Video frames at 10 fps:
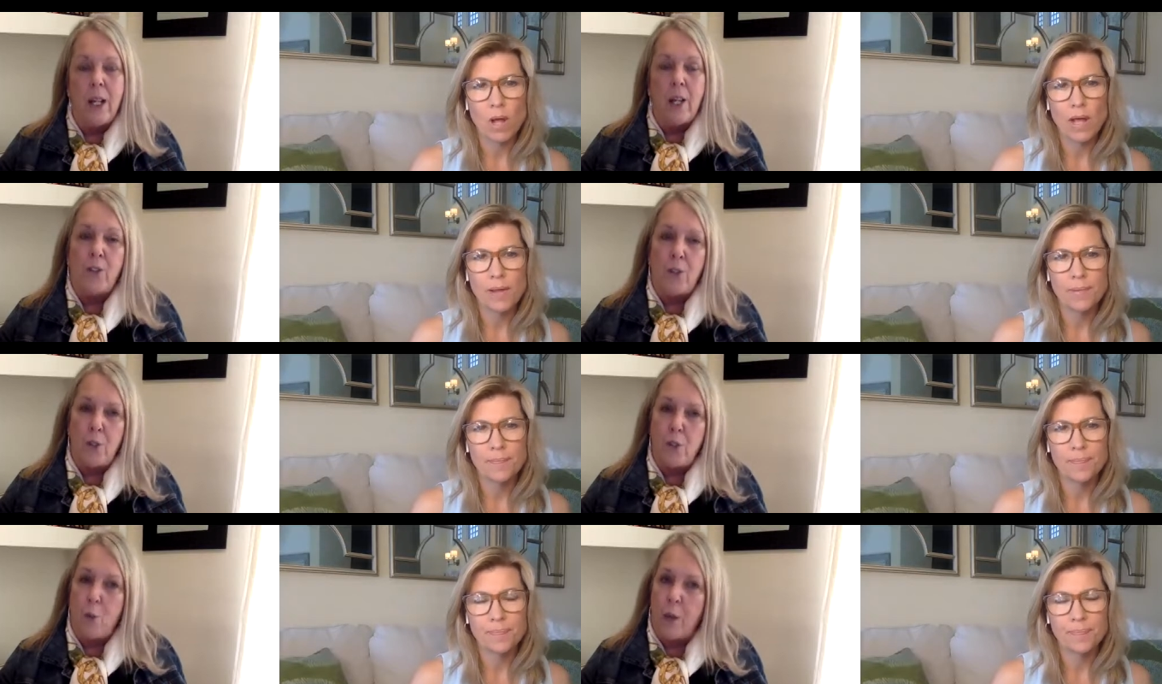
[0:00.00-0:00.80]
Speaker 1: The wow.
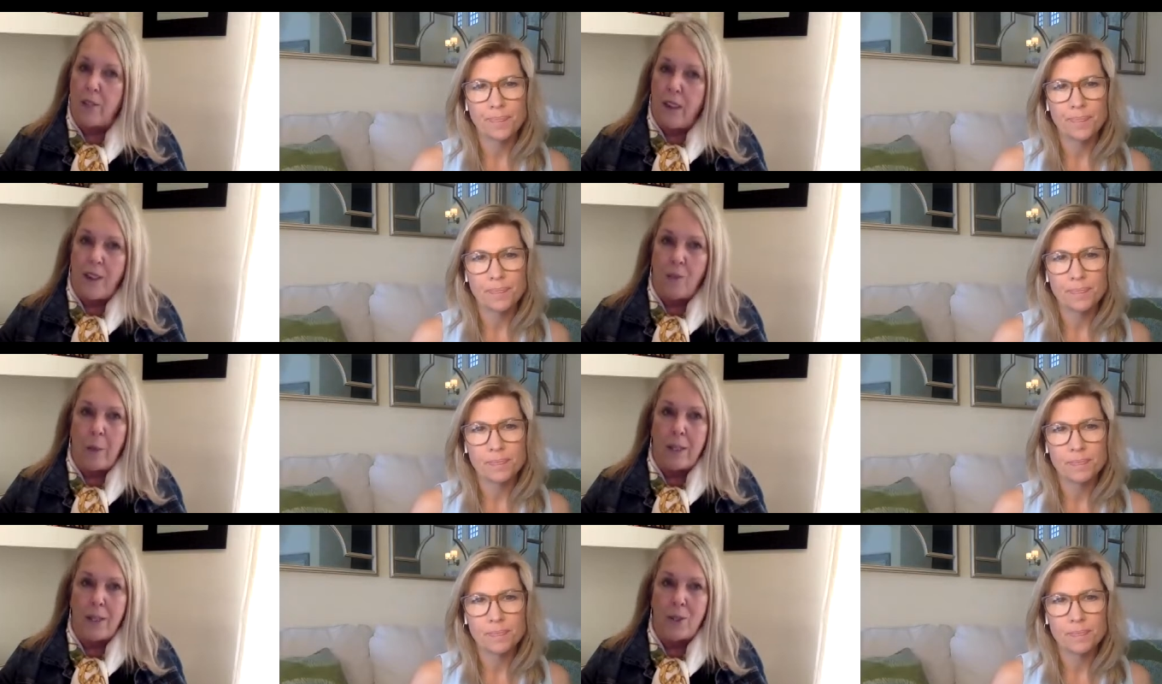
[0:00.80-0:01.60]
first
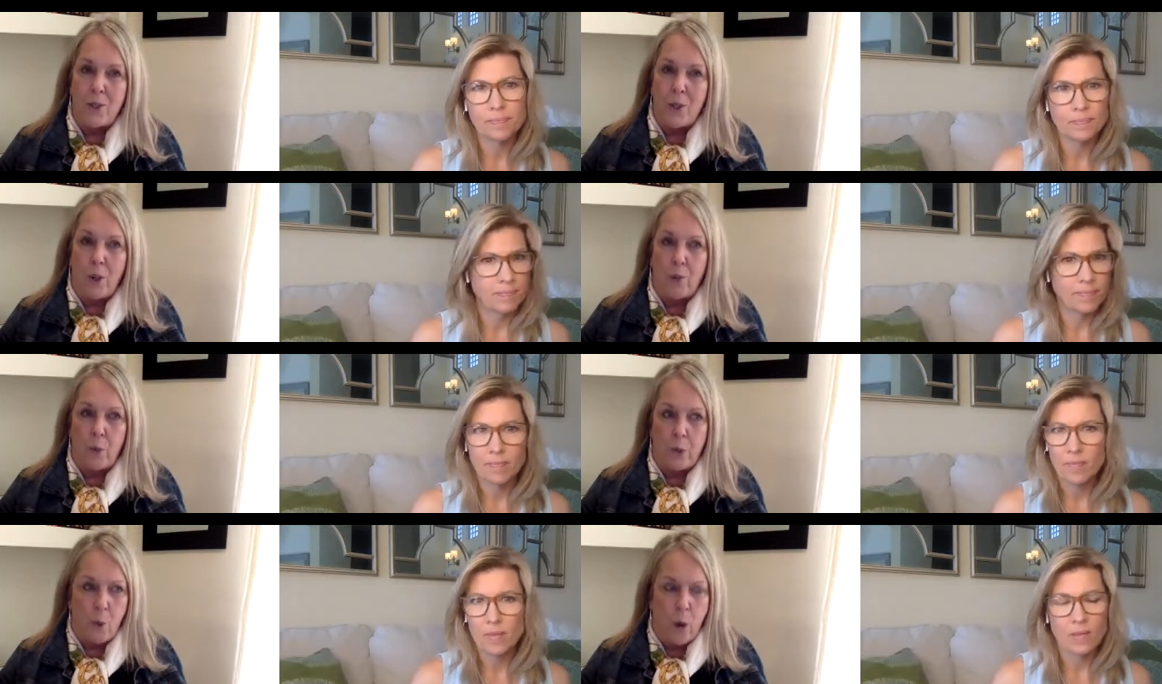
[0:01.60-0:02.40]
women to serve
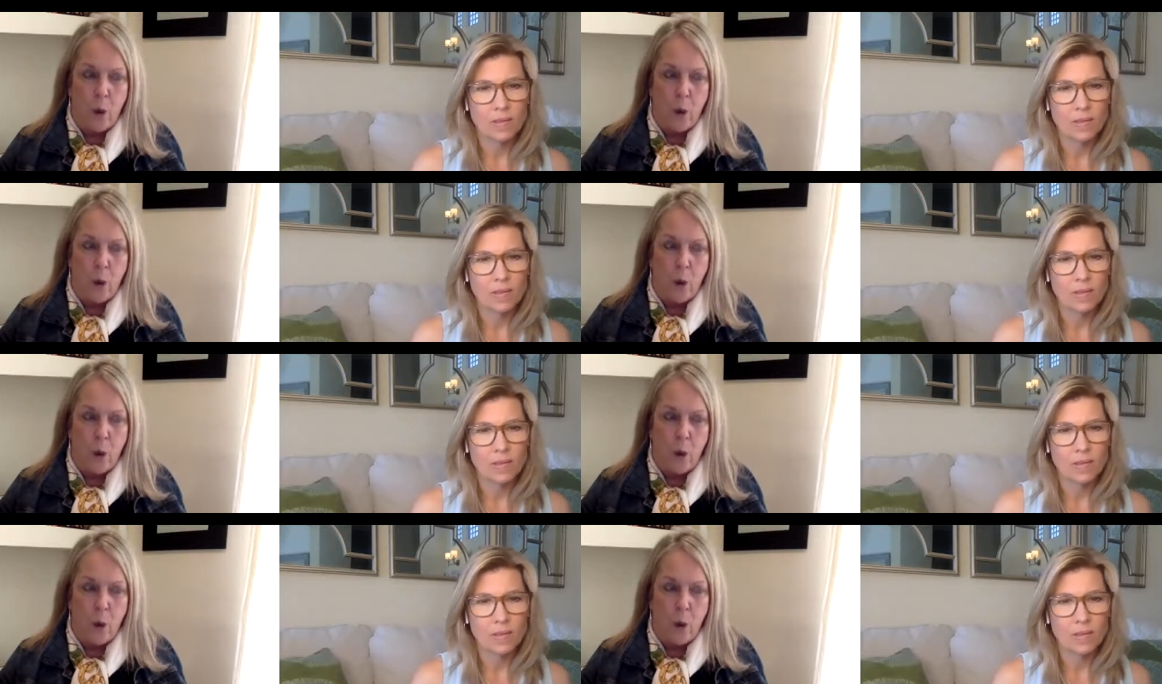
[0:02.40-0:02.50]
was quite